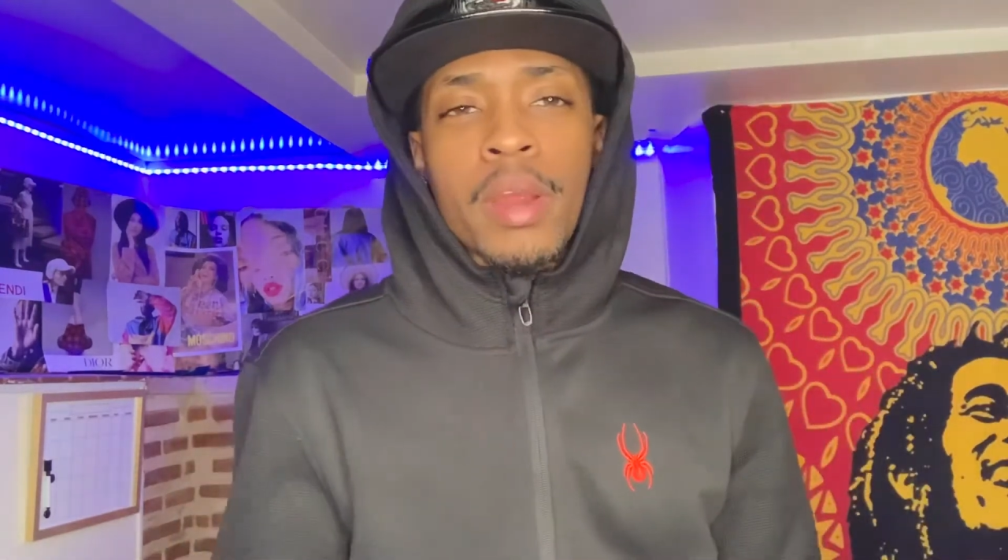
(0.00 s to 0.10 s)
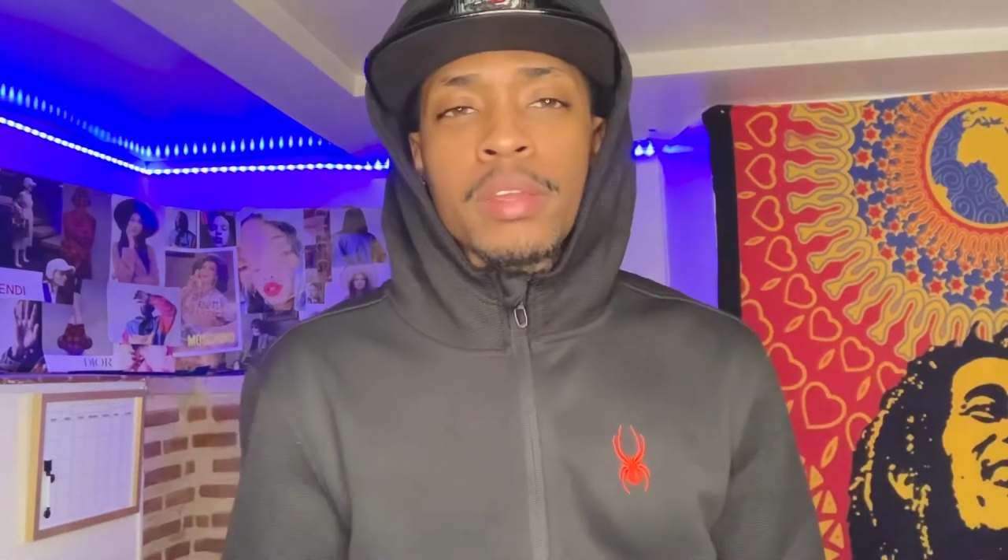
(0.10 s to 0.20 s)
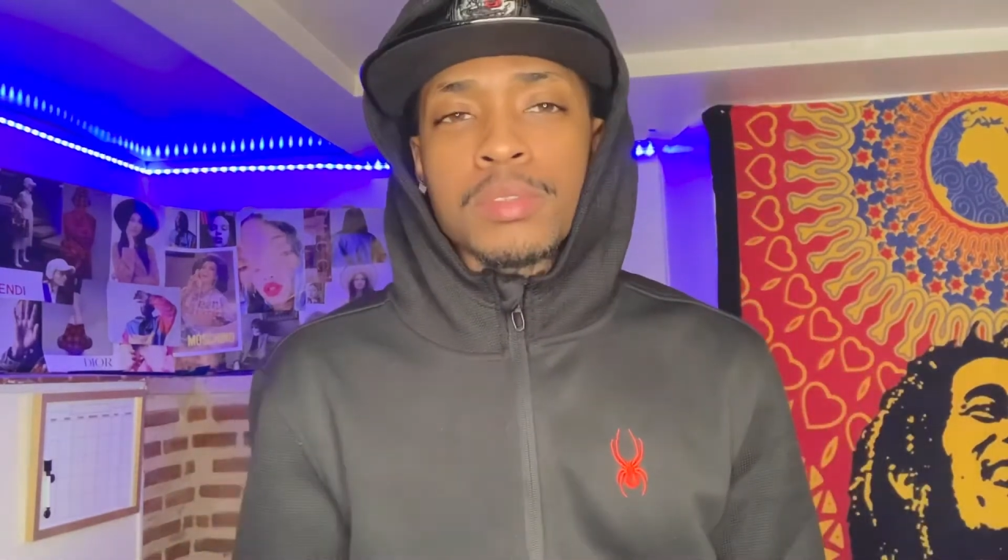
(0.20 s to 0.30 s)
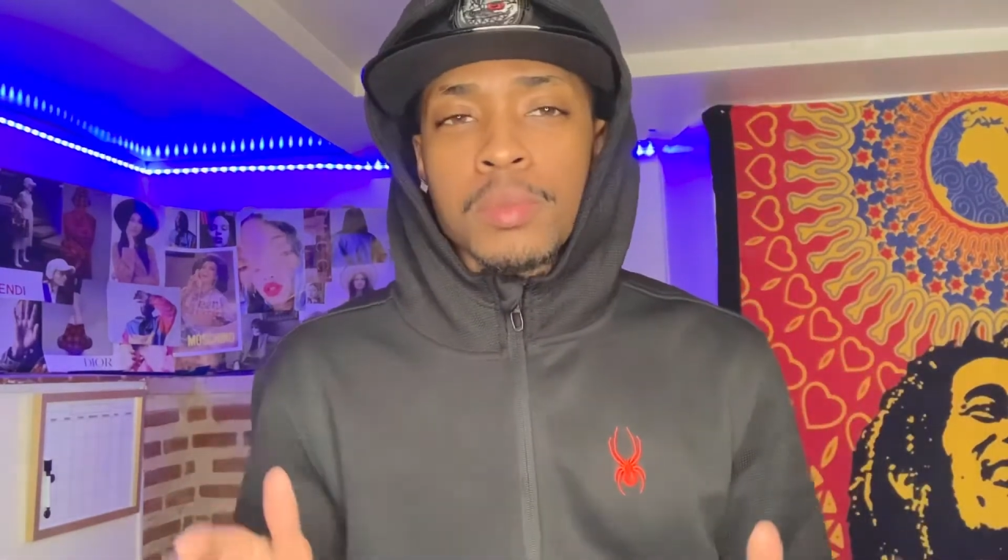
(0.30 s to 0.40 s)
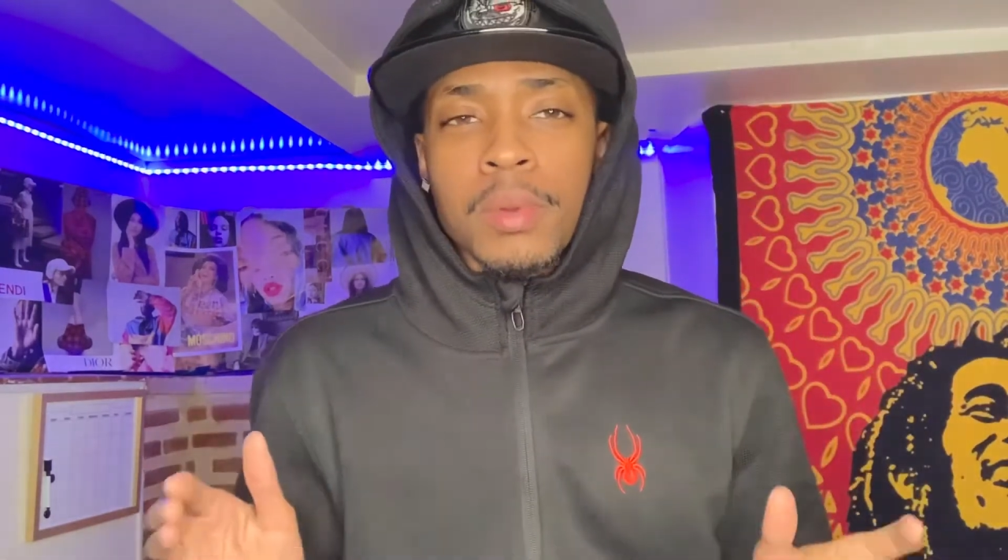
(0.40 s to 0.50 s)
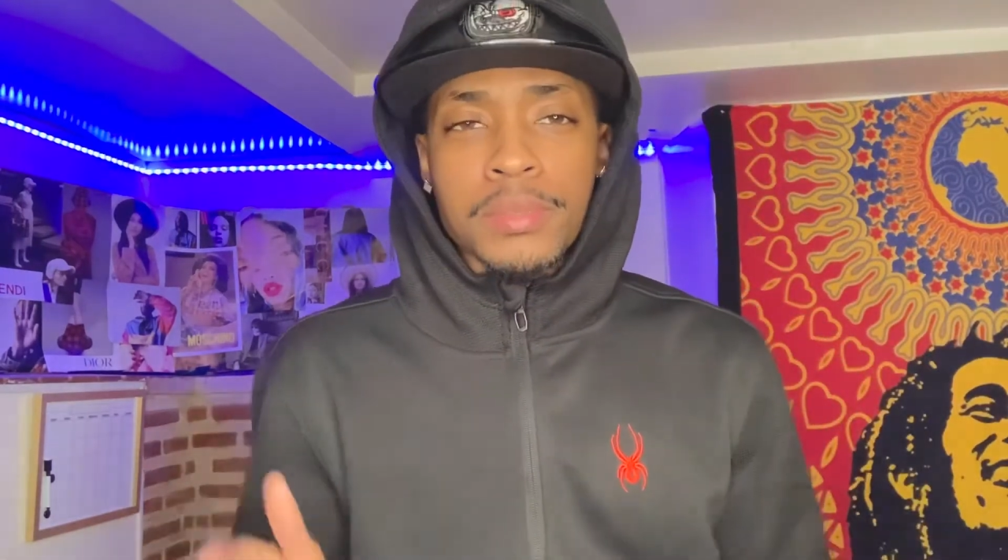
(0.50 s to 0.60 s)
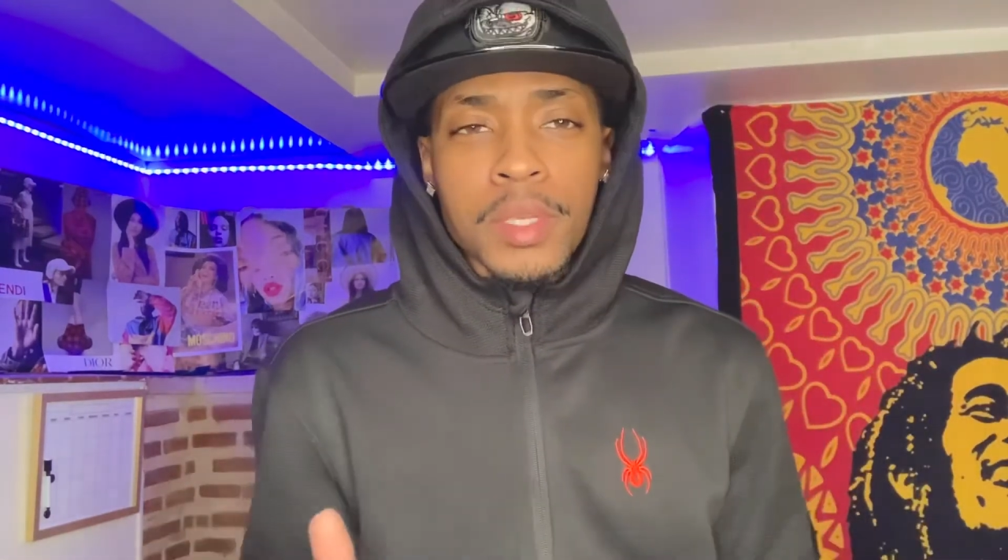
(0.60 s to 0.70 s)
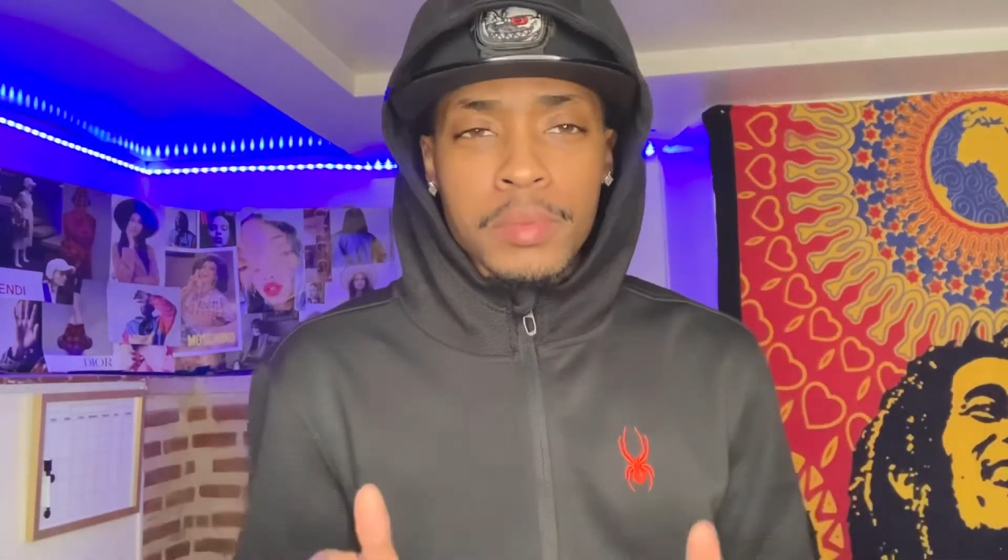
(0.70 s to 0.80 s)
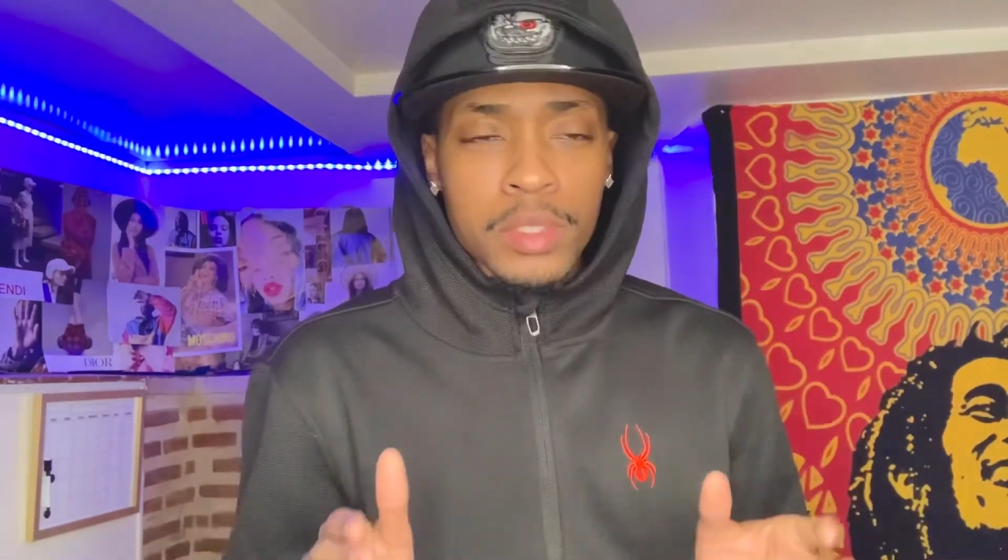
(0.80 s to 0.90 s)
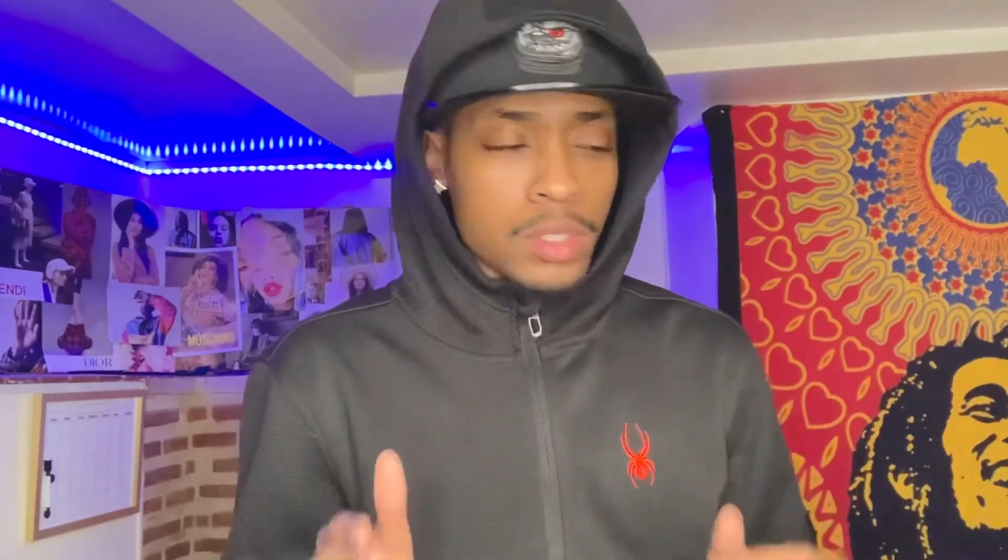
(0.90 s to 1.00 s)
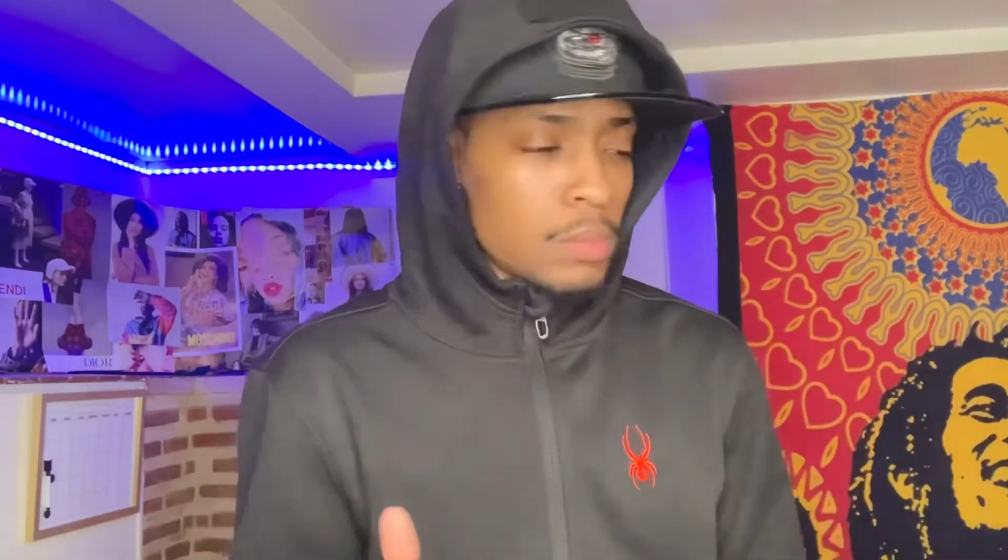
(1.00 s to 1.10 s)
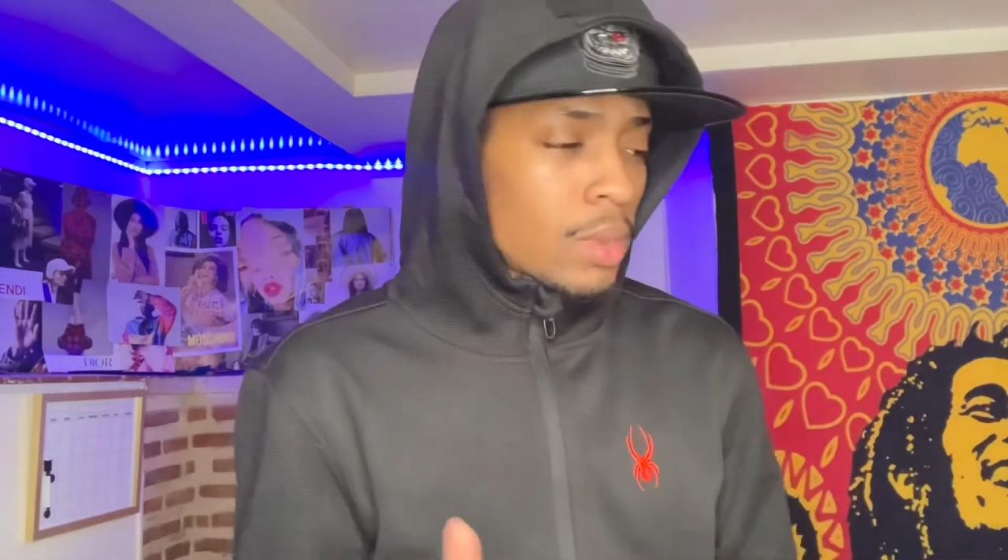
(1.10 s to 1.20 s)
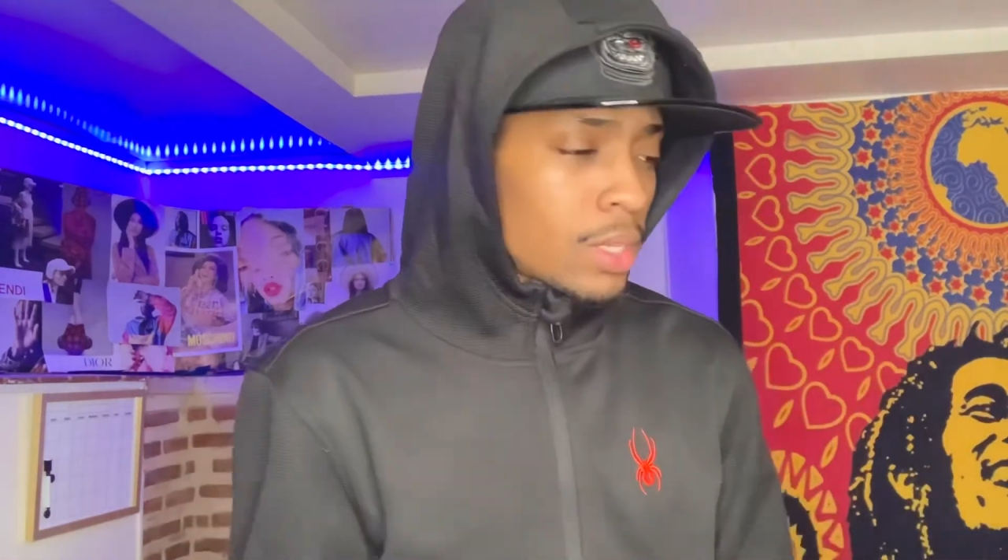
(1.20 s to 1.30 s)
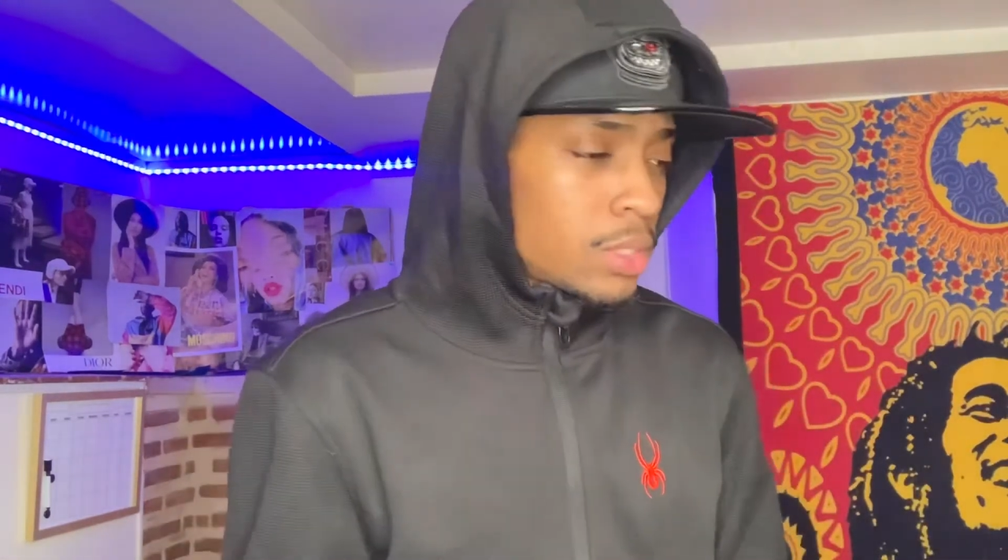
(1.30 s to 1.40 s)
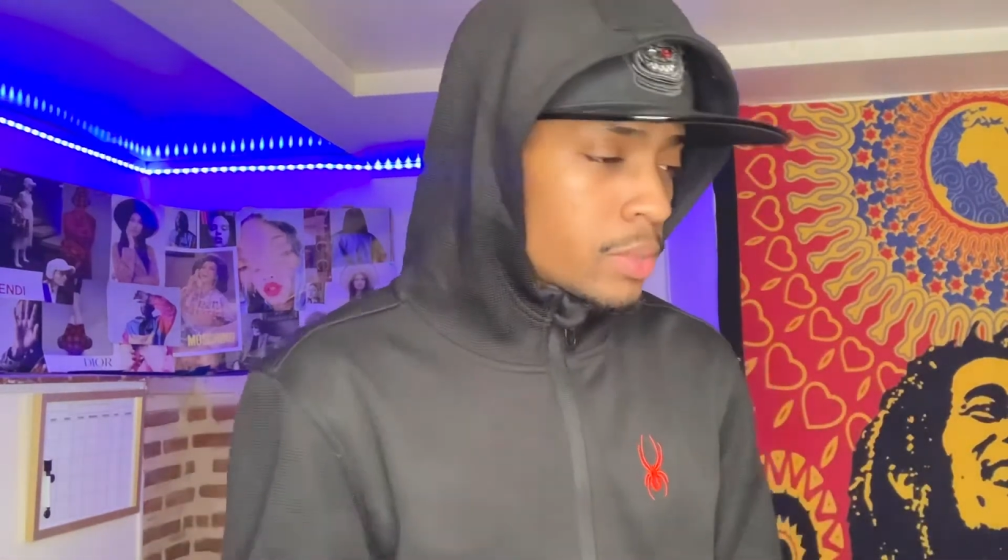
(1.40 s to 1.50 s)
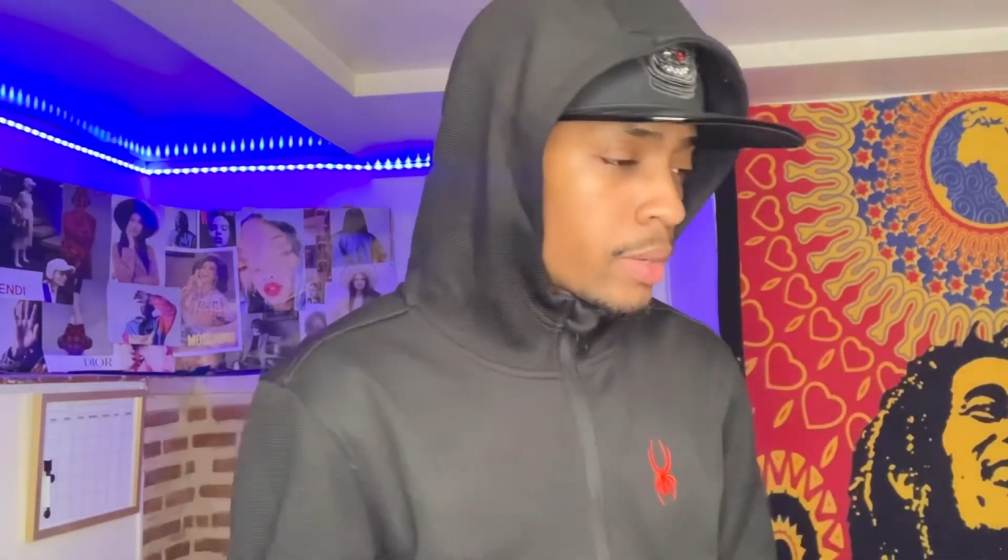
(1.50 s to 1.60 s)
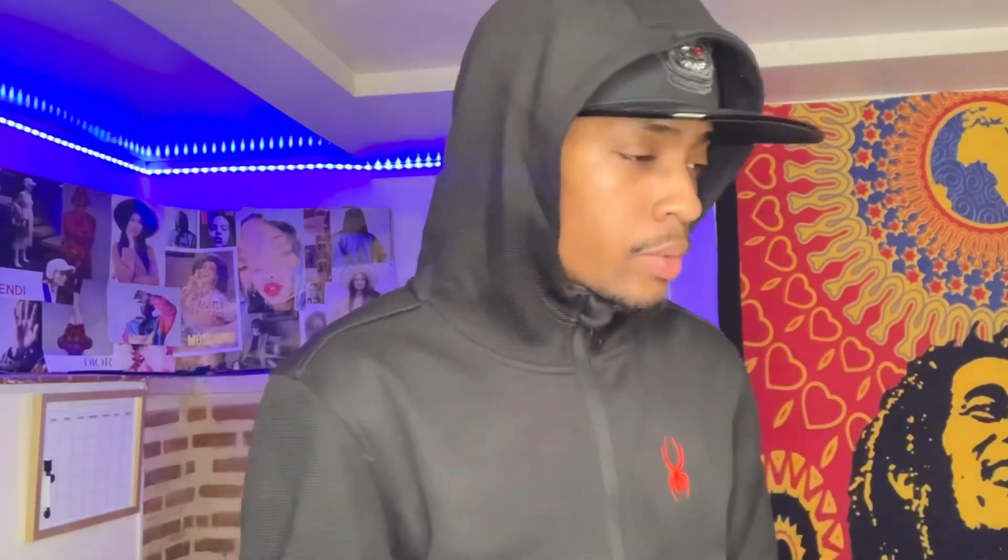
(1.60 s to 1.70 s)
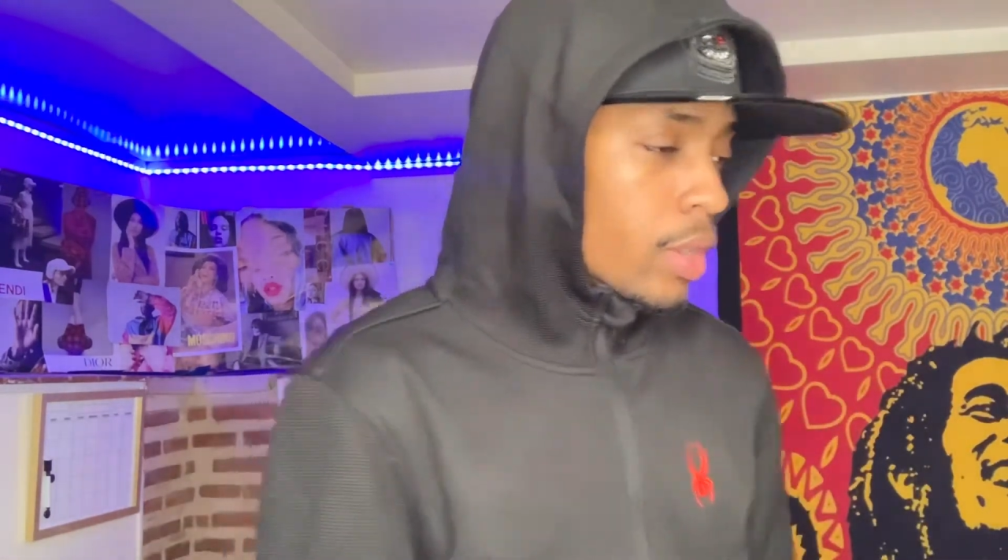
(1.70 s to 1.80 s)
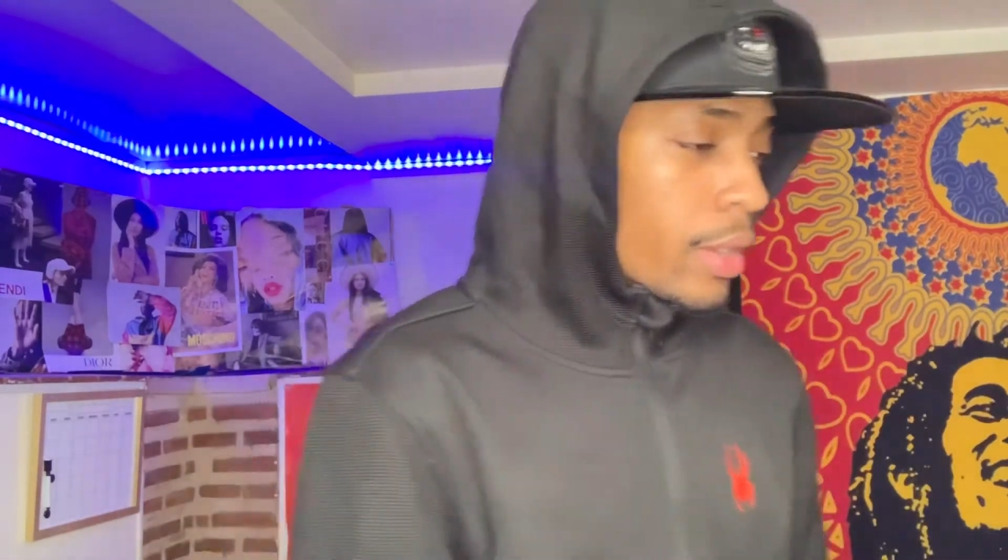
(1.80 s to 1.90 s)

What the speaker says: from my favorite to my least favorite, right?